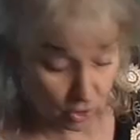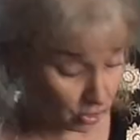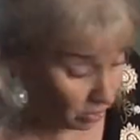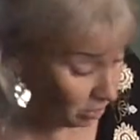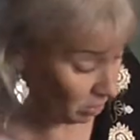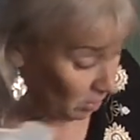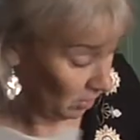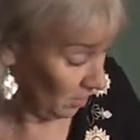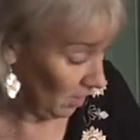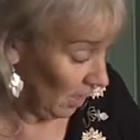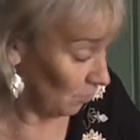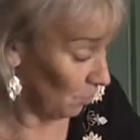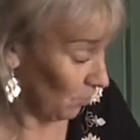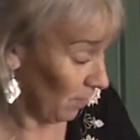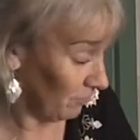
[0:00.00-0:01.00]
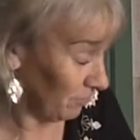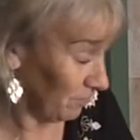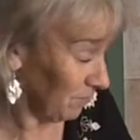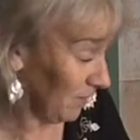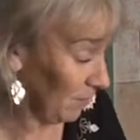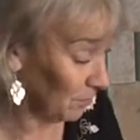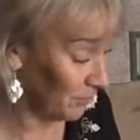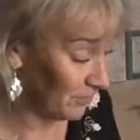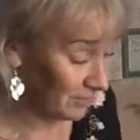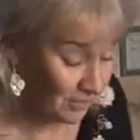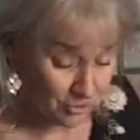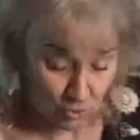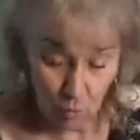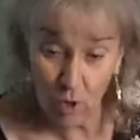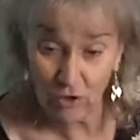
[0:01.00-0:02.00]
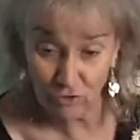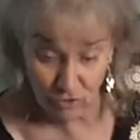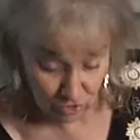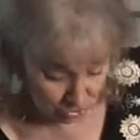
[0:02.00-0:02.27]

her. I won't have to be able to let her watch